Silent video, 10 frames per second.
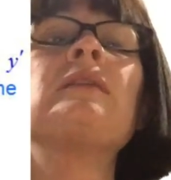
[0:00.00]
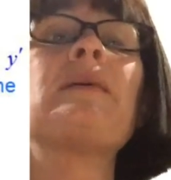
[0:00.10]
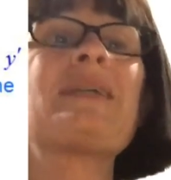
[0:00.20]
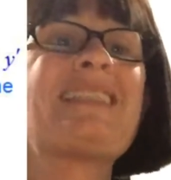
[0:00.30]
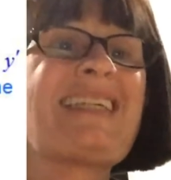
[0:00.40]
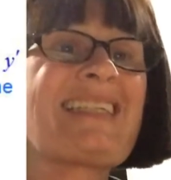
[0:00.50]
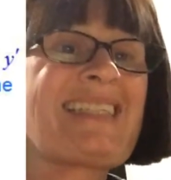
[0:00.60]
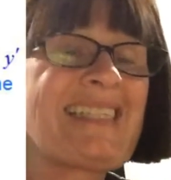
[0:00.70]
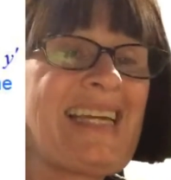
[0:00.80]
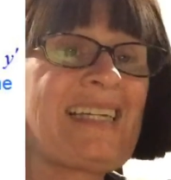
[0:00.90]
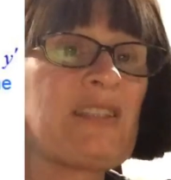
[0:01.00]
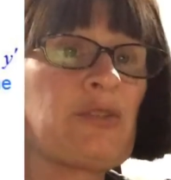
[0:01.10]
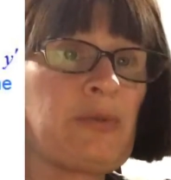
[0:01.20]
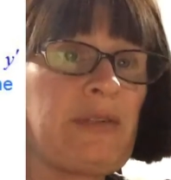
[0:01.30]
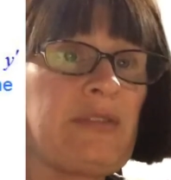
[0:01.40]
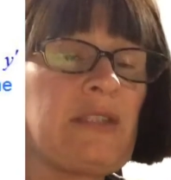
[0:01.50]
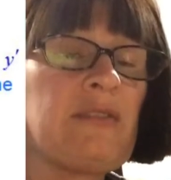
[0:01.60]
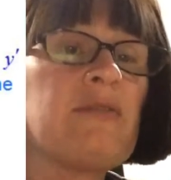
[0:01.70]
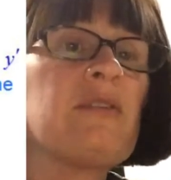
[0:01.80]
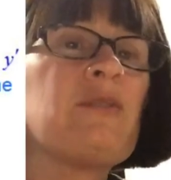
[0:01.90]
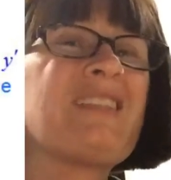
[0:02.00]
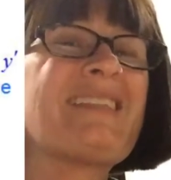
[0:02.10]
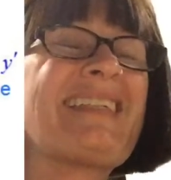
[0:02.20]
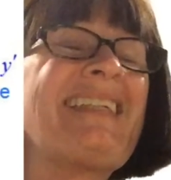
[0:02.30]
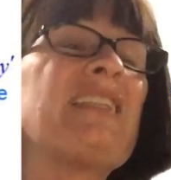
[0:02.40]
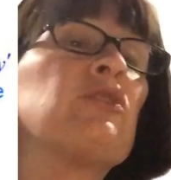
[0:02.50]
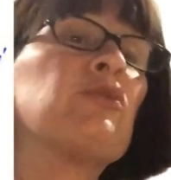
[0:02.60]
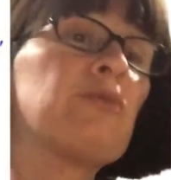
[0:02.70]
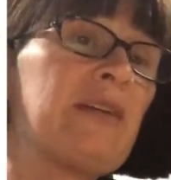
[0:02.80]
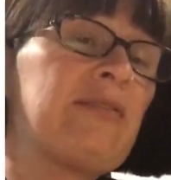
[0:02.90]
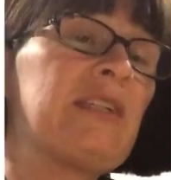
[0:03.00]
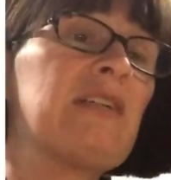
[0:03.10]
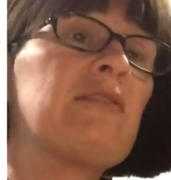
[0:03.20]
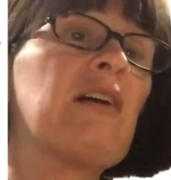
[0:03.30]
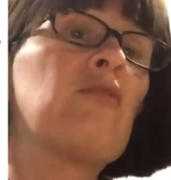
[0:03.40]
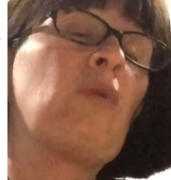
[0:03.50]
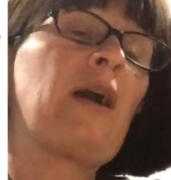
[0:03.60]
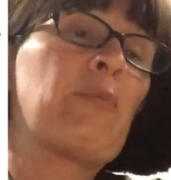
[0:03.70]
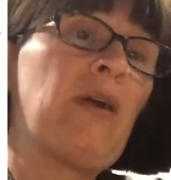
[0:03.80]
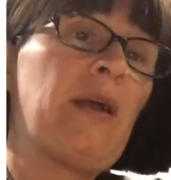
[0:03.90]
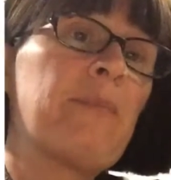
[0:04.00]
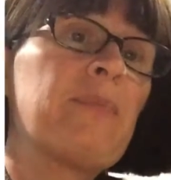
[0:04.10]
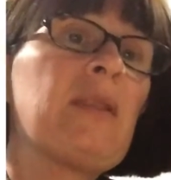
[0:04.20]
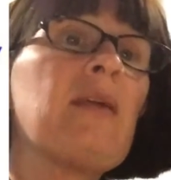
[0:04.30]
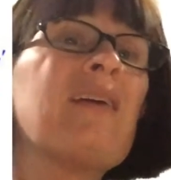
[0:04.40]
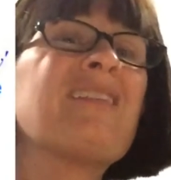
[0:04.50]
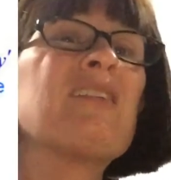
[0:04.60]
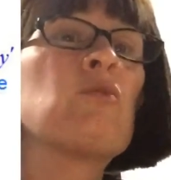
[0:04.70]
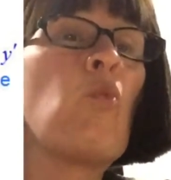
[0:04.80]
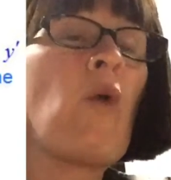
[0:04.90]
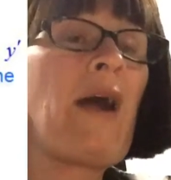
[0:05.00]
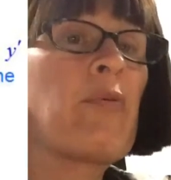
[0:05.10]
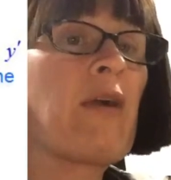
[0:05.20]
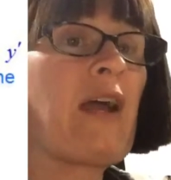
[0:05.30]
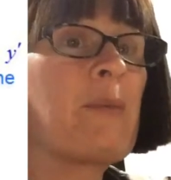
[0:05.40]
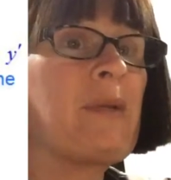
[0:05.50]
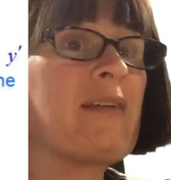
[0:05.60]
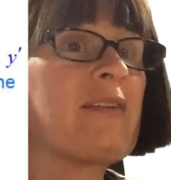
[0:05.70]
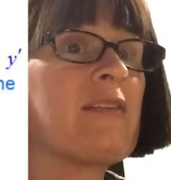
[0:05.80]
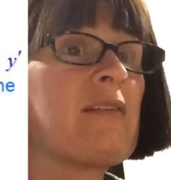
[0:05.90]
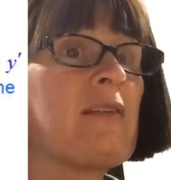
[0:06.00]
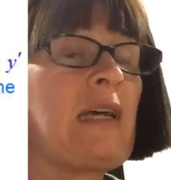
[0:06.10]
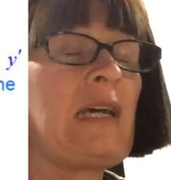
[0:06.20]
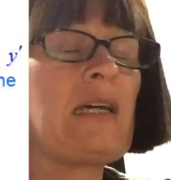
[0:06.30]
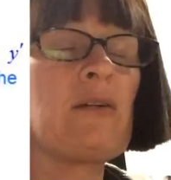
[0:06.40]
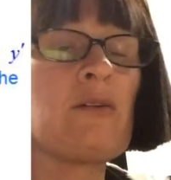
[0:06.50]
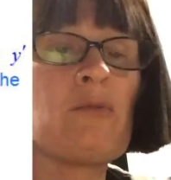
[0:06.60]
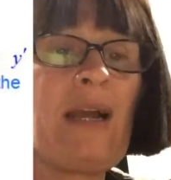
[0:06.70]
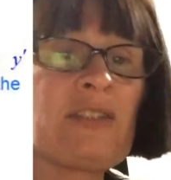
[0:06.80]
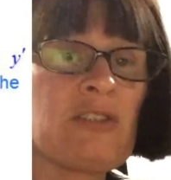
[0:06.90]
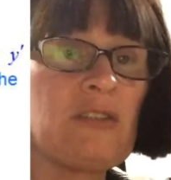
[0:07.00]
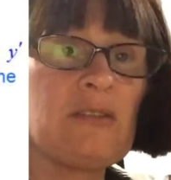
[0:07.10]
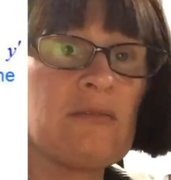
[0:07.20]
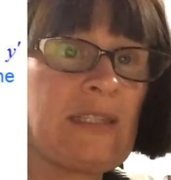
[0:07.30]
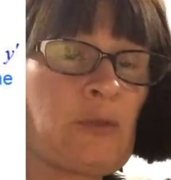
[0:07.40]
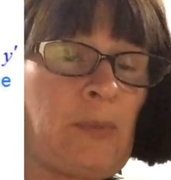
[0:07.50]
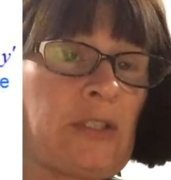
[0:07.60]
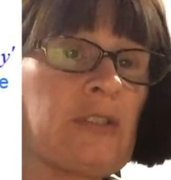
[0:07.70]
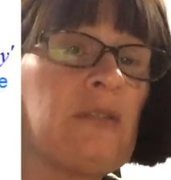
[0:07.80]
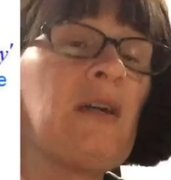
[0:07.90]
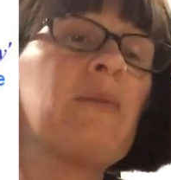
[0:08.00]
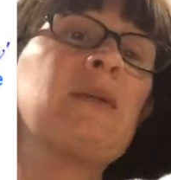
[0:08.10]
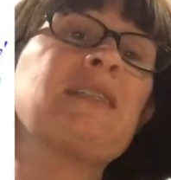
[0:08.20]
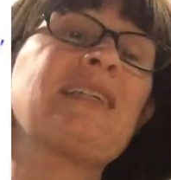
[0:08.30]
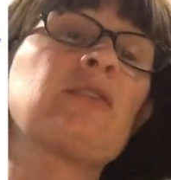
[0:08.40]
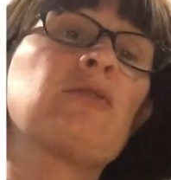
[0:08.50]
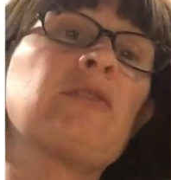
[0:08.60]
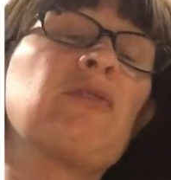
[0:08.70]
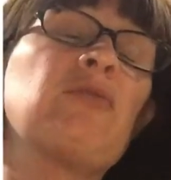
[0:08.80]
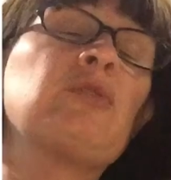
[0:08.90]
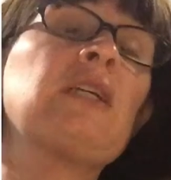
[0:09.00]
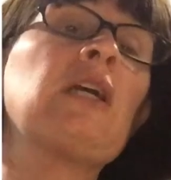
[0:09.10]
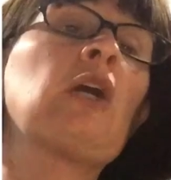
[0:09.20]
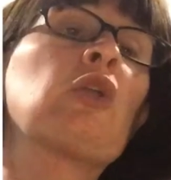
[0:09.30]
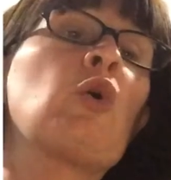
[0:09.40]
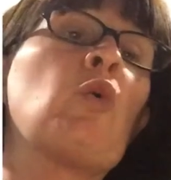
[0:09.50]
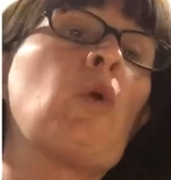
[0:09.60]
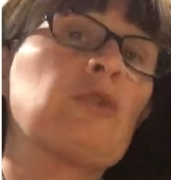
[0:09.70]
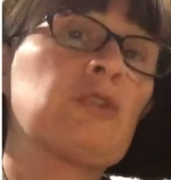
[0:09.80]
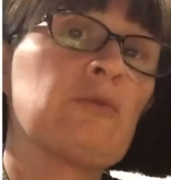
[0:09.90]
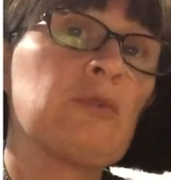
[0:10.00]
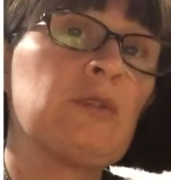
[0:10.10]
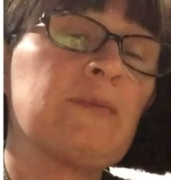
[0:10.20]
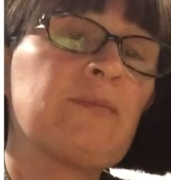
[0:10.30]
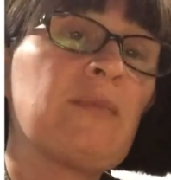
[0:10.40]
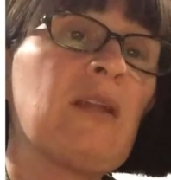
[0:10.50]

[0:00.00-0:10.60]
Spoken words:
I'm going to take the second derivative, which is I need the derivative of y prime. Since y prime is a rational expression, I'm going to take the derivative using the quotient rule.